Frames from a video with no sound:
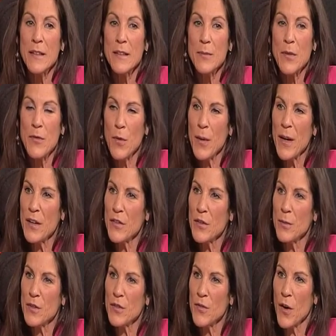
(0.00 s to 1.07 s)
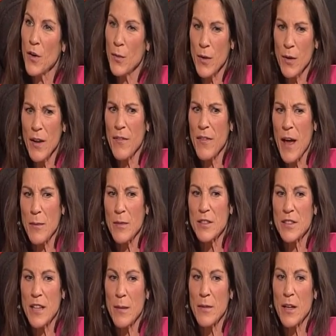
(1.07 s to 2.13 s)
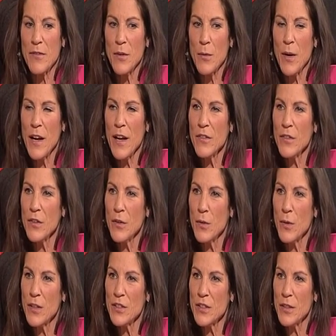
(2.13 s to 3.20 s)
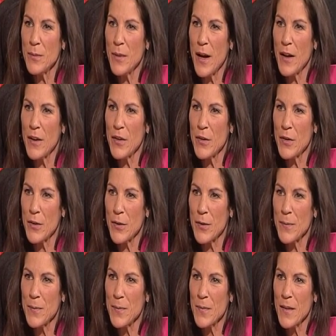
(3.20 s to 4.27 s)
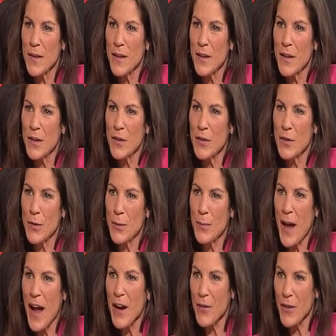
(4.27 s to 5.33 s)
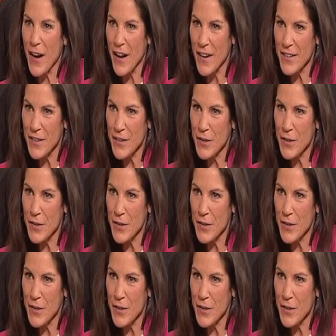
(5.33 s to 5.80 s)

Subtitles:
Before we get too much farther, we don't have that much time left. I want to ask you a question about your background.